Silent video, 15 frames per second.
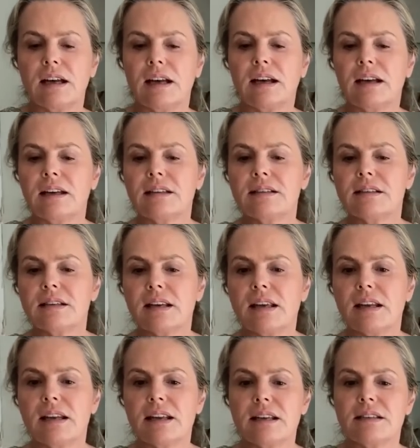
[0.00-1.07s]
And
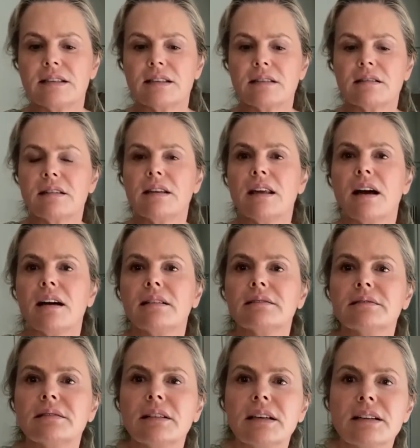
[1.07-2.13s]
it is, yeah,
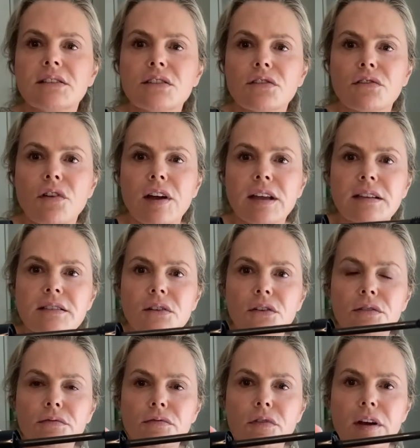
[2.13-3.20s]
it's great. It's got
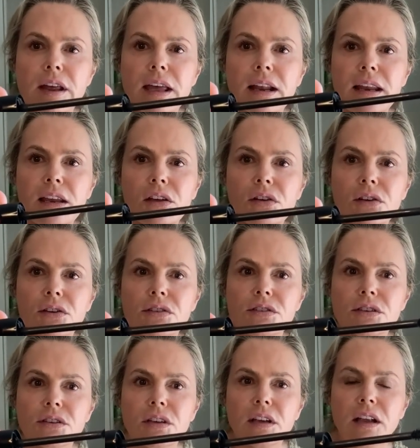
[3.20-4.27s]
a really good
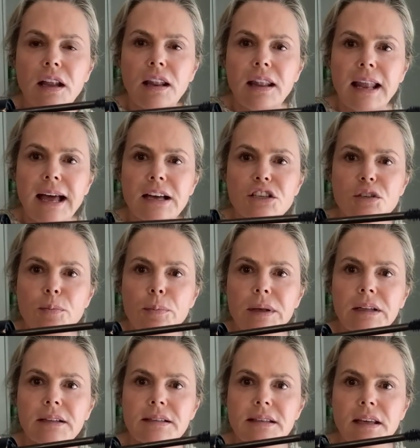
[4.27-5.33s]
lash
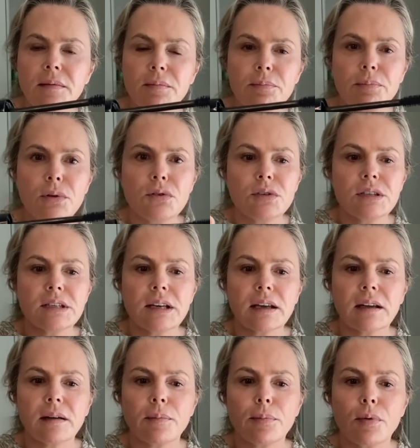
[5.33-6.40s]
building,
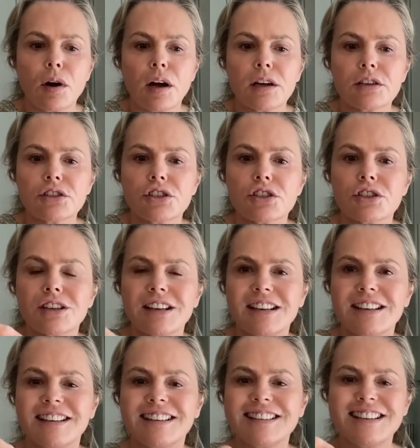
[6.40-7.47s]
boosting brush.
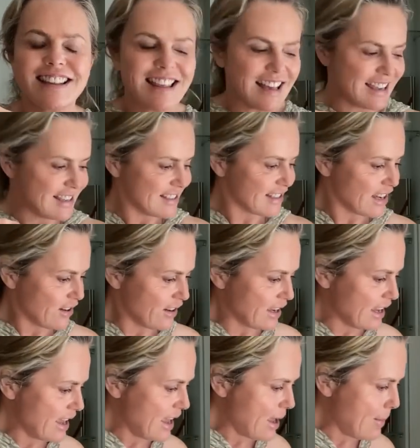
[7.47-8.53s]
So that is
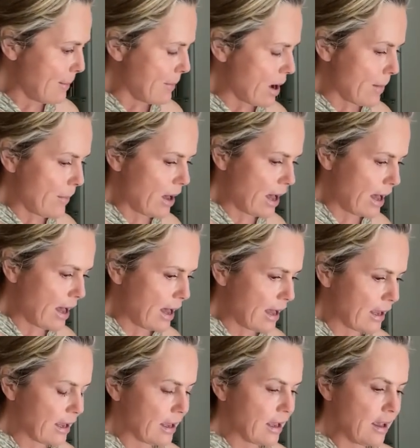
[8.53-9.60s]
going in my
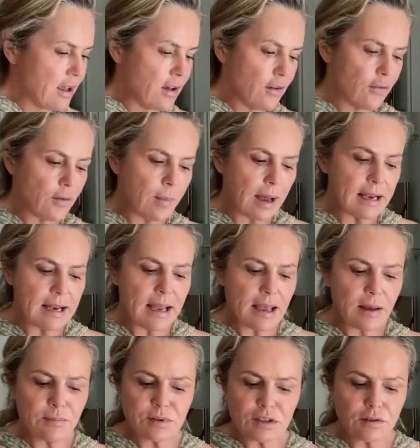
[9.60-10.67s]
bag. For my
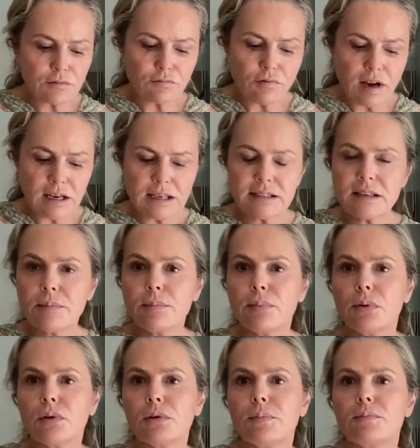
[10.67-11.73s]
lips, really
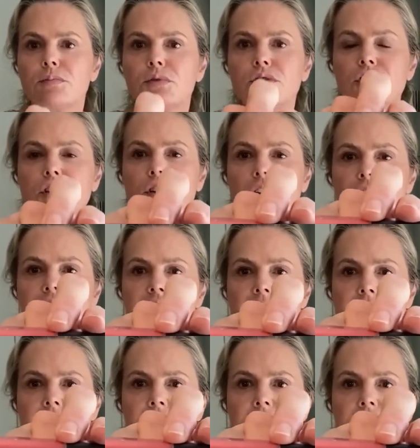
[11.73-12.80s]
simple. Studio
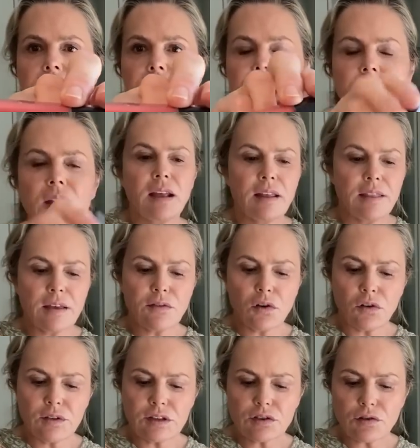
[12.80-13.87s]
10, they've
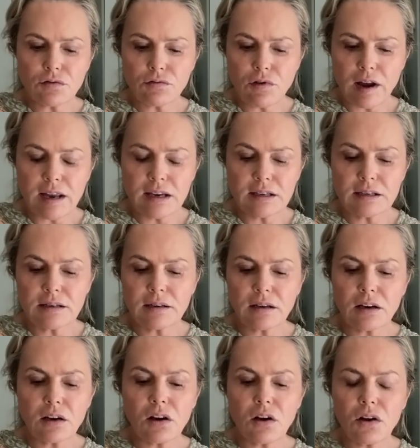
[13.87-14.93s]
got this great
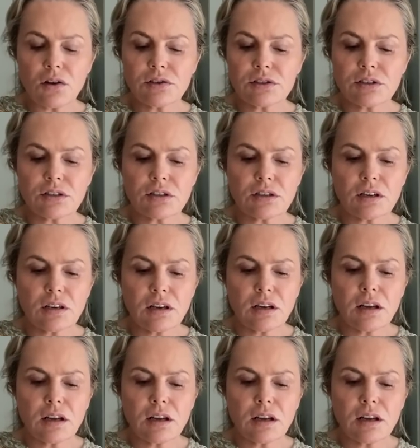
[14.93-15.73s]
gloss.